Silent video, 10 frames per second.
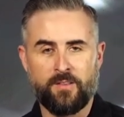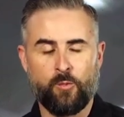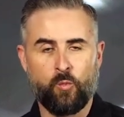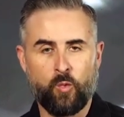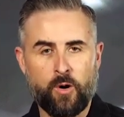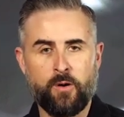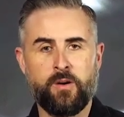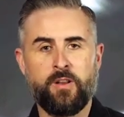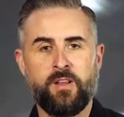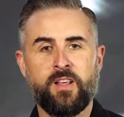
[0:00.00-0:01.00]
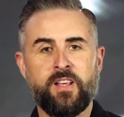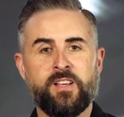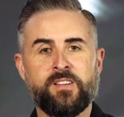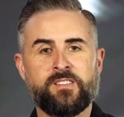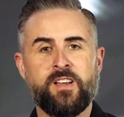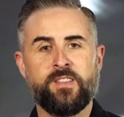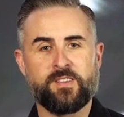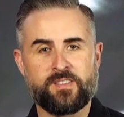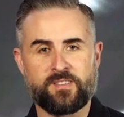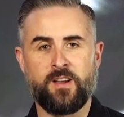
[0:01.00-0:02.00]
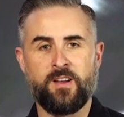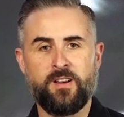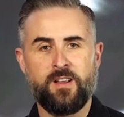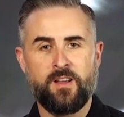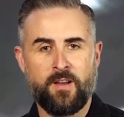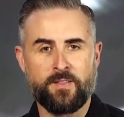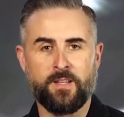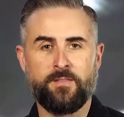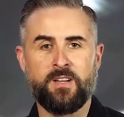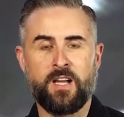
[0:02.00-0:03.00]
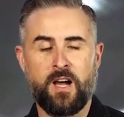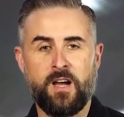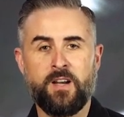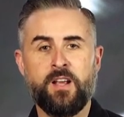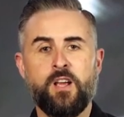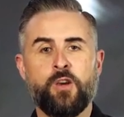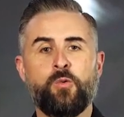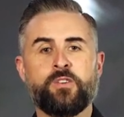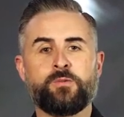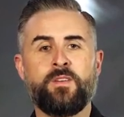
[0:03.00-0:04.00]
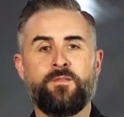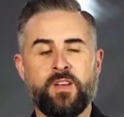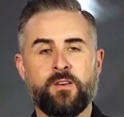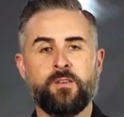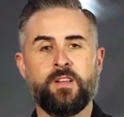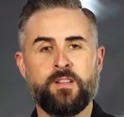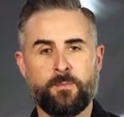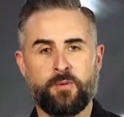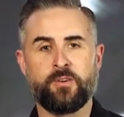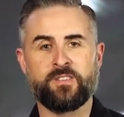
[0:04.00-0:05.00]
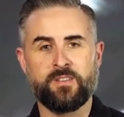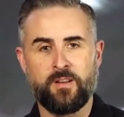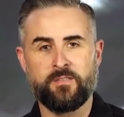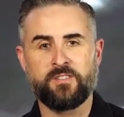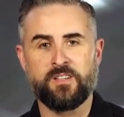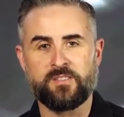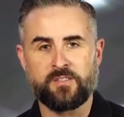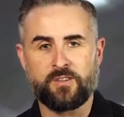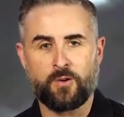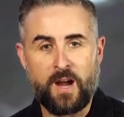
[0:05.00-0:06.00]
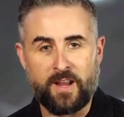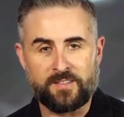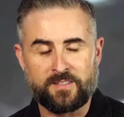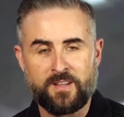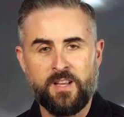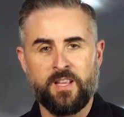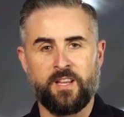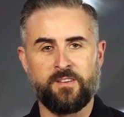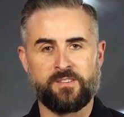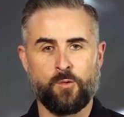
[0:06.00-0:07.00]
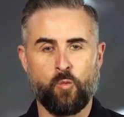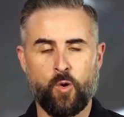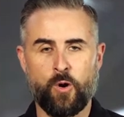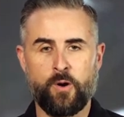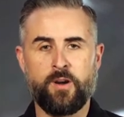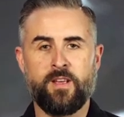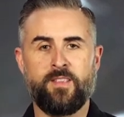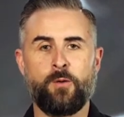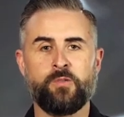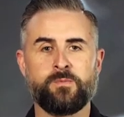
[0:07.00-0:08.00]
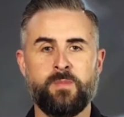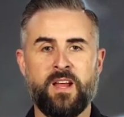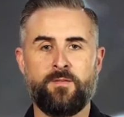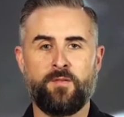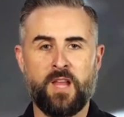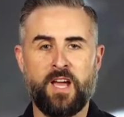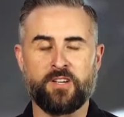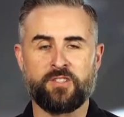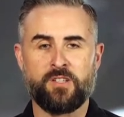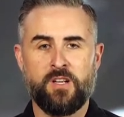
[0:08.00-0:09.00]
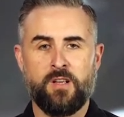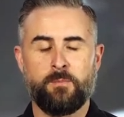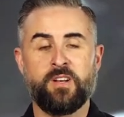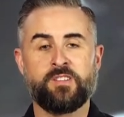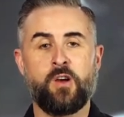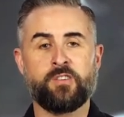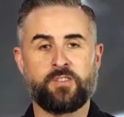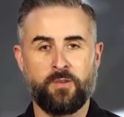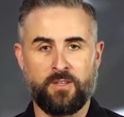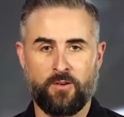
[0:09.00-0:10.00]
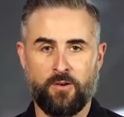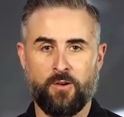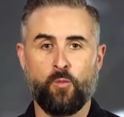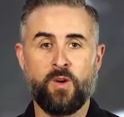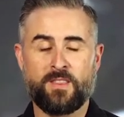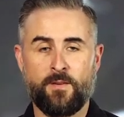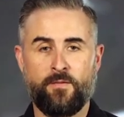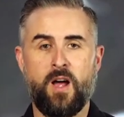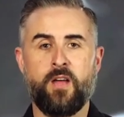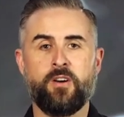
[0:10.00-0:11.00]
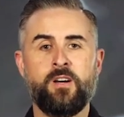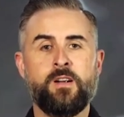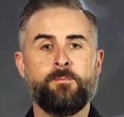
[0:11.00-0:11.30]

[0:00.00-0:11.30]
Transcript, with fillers: The Word is the Son of the living God who was revealed in the person of Jesus Christ. He's the Word that was made flesh, but He's also eternal with the Father